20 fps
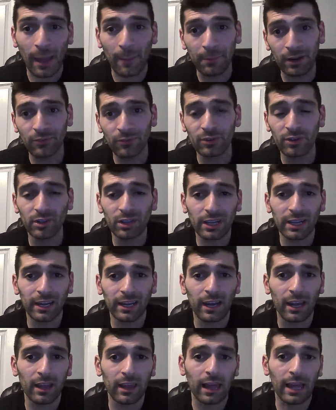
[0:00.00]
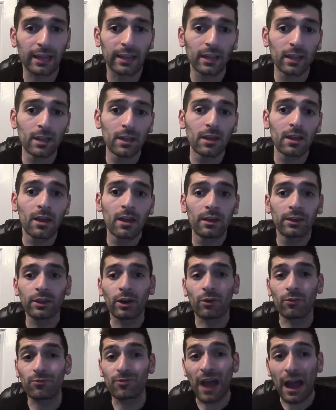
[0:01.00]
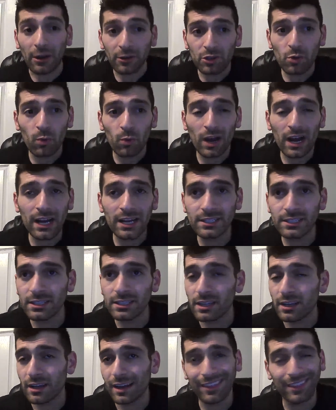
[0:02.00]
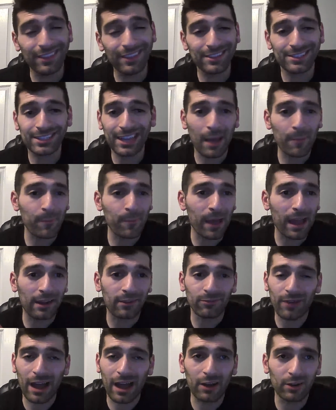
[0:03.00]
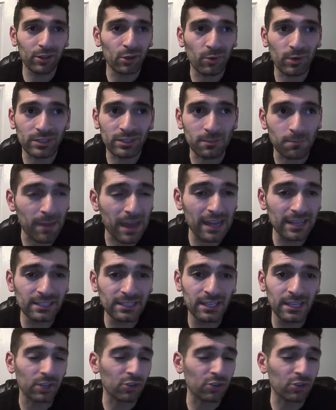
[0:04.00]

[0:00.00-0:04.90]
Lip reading: But if you're looking at, like, value-wise, I think the Scat Pack value is amazing.